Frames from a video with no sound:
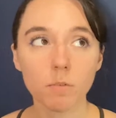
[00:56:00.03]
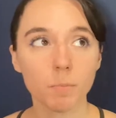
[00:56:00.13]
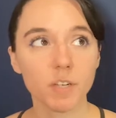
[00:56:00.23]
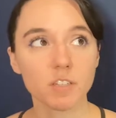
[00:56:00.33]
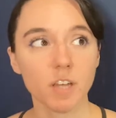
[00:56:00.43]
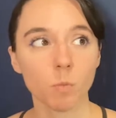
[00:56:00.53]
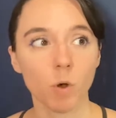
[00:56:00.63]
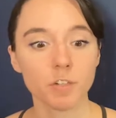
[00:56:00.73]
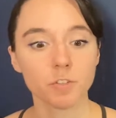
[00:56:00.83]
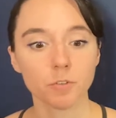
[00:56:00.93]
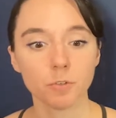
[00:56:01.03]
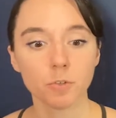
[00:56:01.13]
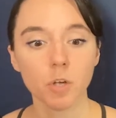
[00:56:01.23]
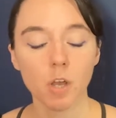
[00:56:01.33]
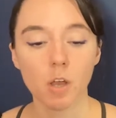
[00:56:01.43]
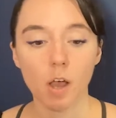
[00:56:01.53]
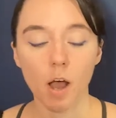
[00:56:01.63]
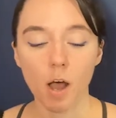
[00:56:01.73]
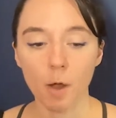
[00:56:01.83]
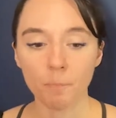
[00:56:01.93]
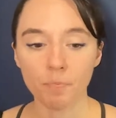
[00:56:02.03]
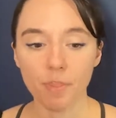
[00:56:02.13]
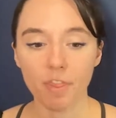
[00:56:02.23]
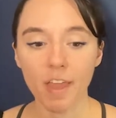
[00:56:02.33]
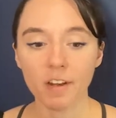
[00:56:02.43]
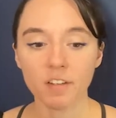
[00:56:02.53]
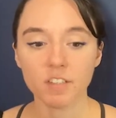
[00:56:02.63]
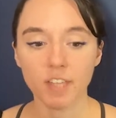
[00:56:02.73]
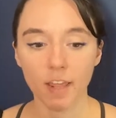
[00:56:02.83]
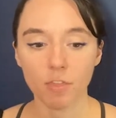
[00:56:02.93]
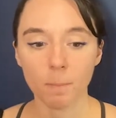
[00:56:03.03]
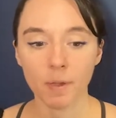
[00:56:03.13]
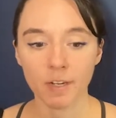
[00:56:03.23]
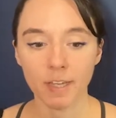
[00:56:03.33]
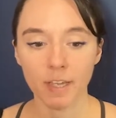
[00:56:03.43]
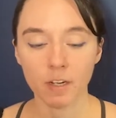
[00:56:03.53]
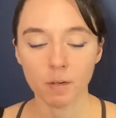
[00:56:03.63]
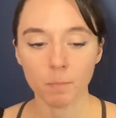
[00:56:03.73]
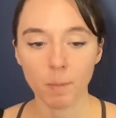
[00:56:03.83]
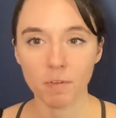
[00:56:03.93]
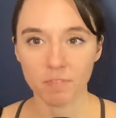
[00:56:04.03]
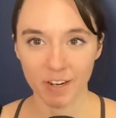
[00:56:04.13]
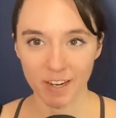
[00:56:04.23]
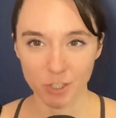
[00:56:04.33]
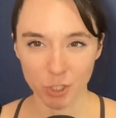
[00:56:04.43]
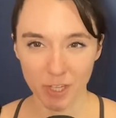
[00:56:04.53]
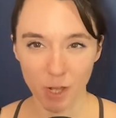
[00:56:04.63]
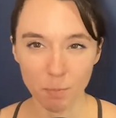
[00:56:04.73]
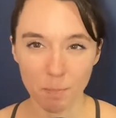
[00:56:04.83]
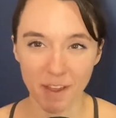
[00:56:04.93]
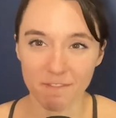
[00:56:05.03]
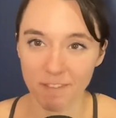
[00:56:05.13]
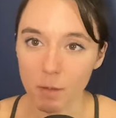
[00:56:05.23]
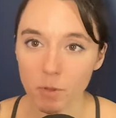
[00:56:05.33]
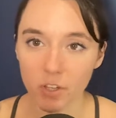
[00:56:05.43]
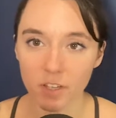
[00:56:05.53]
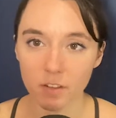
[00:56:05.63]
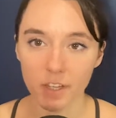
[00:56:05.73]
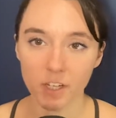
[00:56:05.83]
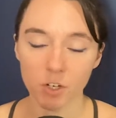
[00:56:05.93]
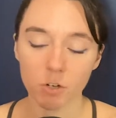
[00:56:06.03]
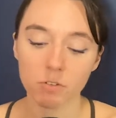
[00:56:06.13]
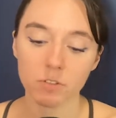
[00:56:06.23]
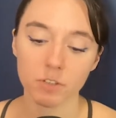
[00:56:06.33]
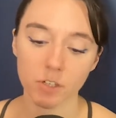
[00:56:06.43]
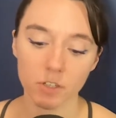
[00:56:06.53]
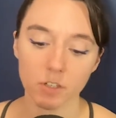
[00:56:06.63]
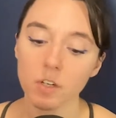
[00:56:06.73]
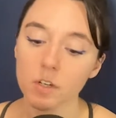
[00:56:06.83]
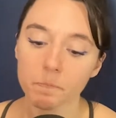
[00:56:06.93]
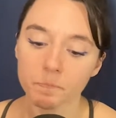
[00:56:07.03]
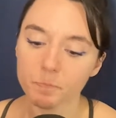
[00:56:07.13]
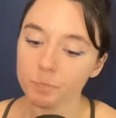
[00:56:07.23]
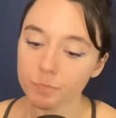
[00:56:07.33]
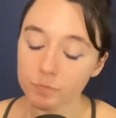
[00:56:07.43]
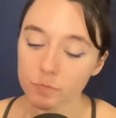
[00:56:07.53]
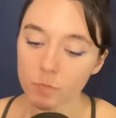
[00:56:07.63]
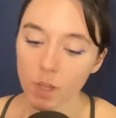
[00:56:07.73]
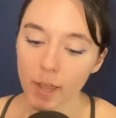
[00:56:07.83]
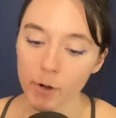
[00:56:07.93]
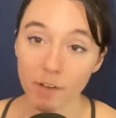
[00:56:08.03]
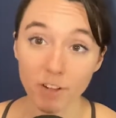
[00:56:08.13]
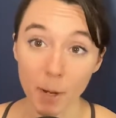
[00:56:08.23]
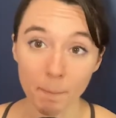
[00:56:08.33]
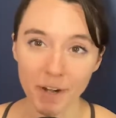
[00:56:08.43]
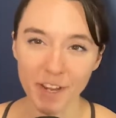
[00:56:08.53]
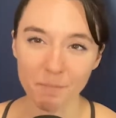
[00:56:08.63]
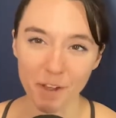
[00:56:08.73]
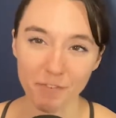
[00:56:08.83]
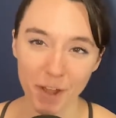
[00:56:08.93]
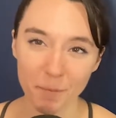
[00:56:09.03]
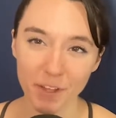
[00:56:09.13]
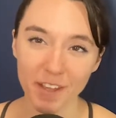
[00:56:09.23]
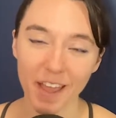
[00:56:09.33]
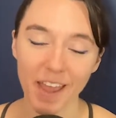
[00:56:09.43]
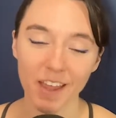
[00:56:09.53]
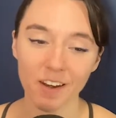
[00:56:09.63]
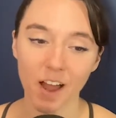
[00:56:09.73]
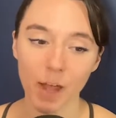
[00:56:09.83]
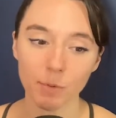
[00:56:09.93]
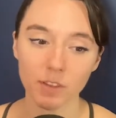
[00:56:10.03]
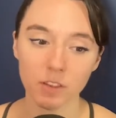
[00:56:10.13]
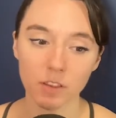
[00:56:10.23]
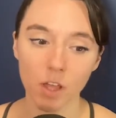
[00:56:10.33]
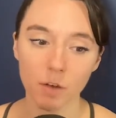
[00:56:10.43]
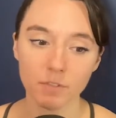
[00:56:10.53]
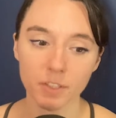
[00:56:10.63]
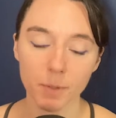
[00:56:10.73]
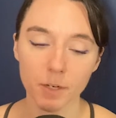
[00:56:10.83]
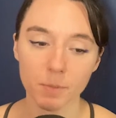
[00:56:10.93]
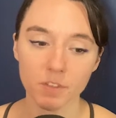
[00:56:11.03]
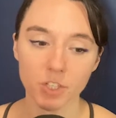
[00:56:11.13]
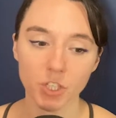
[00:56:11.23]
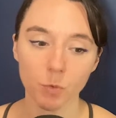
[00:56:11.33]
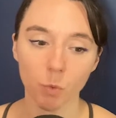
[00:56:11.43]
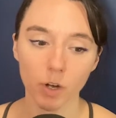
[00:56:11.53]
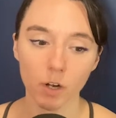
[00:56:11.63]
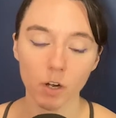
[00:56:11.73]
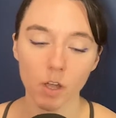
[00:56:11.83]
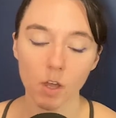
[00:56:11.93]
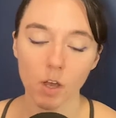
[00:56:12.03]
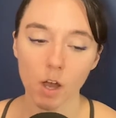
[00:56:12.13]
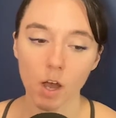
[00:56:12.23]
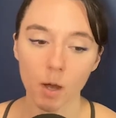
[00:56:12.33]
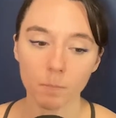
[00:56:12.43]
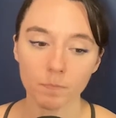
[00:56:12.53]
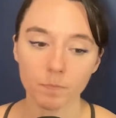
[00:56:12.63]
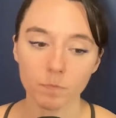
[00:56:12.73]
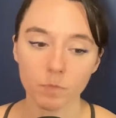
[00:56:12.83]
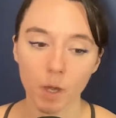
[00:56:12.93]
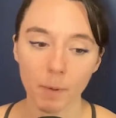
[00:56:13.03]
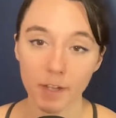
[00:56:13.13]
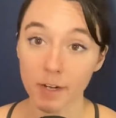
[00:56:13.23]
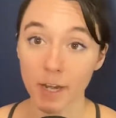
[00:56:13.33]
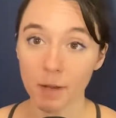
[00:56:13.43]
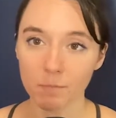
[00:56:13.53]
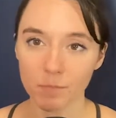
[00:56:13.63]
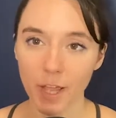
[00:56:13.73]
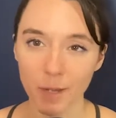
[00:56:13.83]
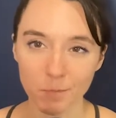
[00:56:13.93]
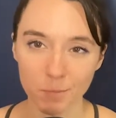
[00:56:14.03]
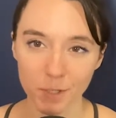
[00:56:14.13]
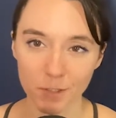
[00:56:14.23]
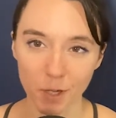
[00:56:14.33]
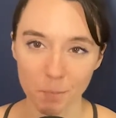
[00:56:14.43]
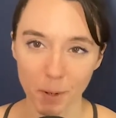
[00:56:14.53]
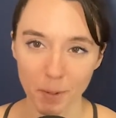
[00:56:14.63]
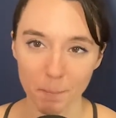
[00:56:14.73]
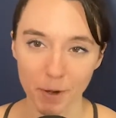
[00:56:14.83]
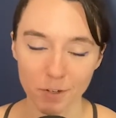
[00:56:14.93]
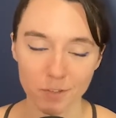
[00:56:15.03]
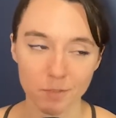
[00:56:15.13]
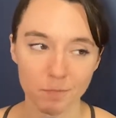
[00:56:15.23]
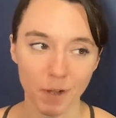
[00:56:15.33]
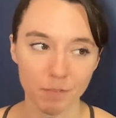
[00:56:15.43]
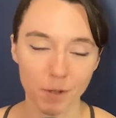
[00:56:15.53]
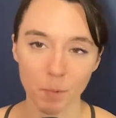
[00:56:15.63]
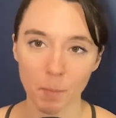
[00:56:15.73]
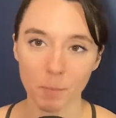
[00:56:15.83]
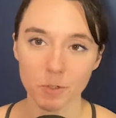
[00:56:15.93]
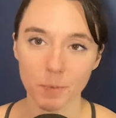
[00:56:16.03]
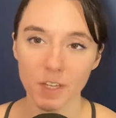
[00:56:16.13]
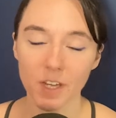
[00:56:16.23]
because I want to then take the money and maybe financially help my family. Like, you know, I don't have a lot of money in my family, and I would love to be in a position where, I'm not going to name names because I'd probably embarrass my family members, but